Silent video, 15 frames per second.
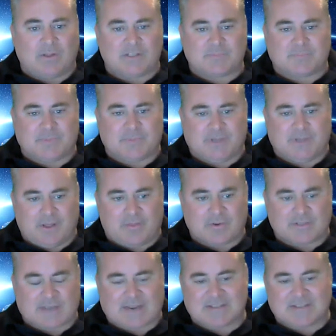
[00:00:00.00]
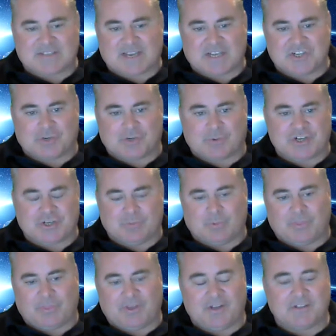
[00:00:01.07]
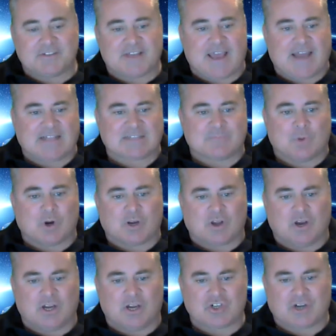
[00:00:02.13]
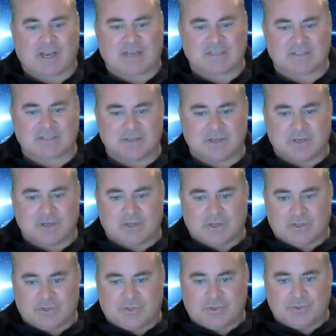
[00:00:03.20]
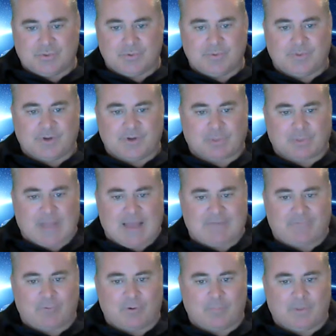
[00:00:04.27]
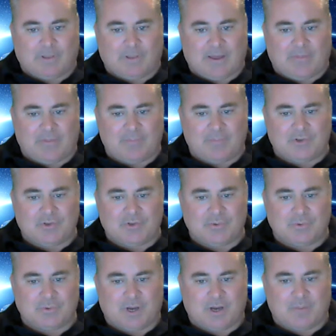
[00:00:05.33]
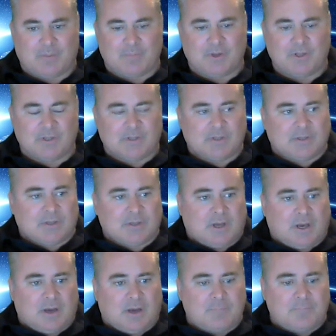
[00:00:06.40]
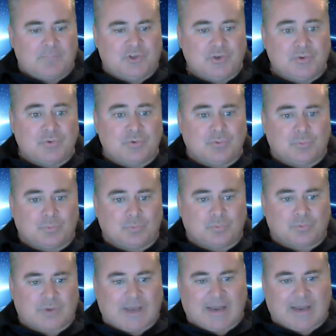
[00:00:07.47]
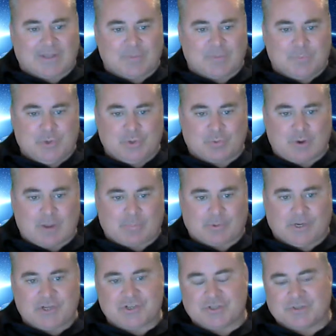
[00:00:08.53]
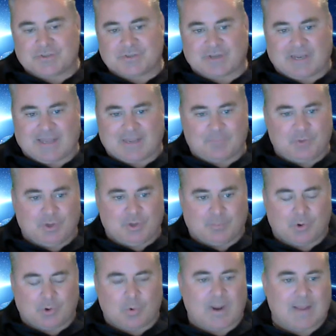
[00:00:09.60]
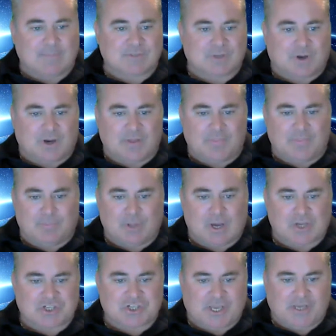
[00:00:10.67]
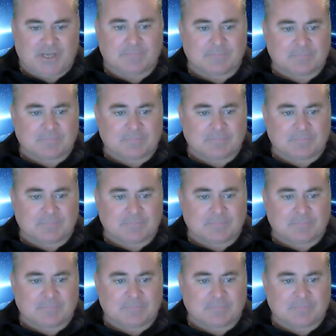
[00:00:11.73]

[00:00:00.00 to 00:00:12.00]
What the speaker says: It's been another kind of second generation. What they did is they added smart contracts to their platform, allowing them to do kind of like computer operations, kind of like computer programs on the blockchain.